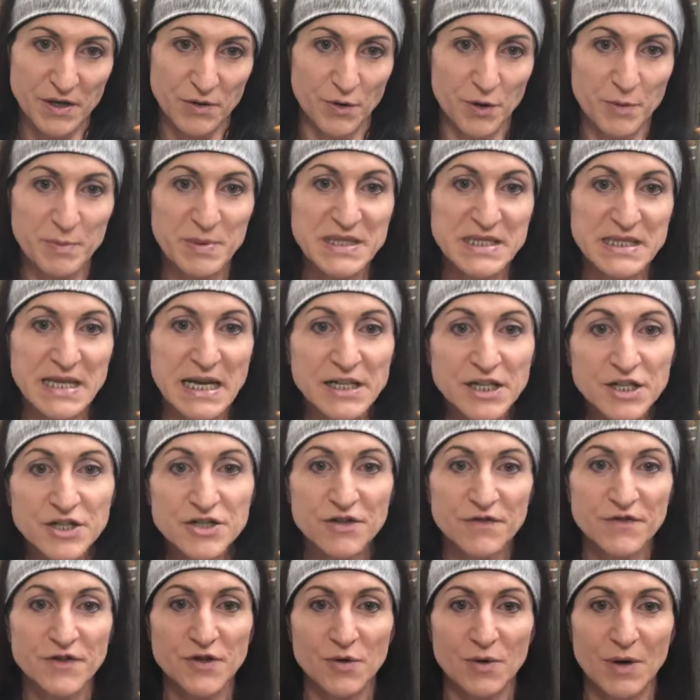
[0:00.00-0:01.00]
or the percentage
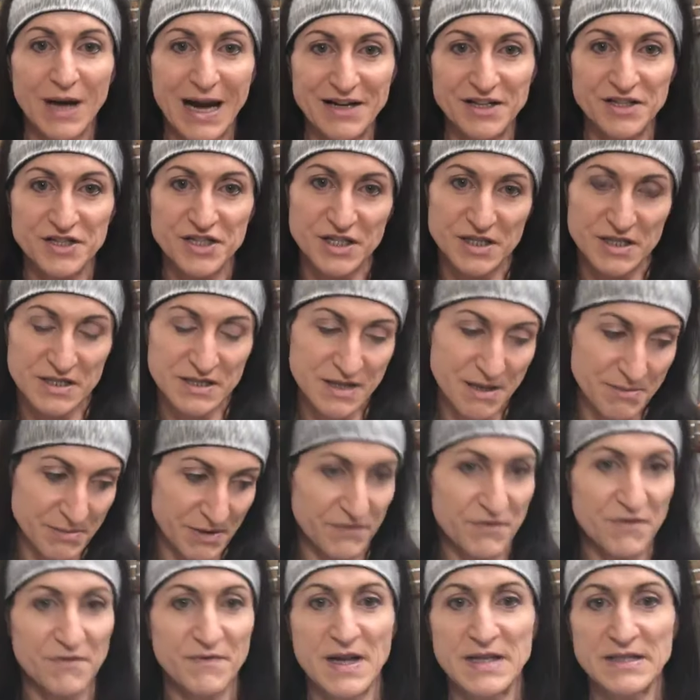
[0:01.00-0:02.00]
of your energy that's coming
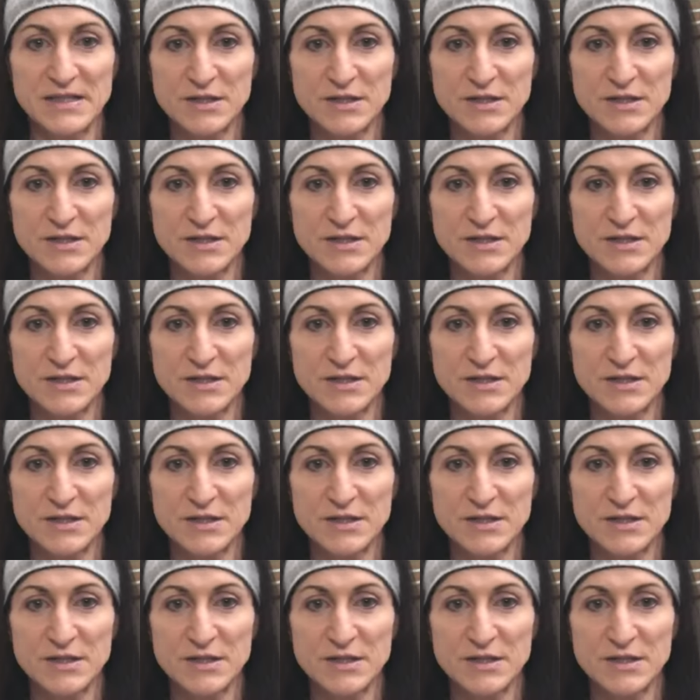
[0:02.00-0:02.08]
from fat,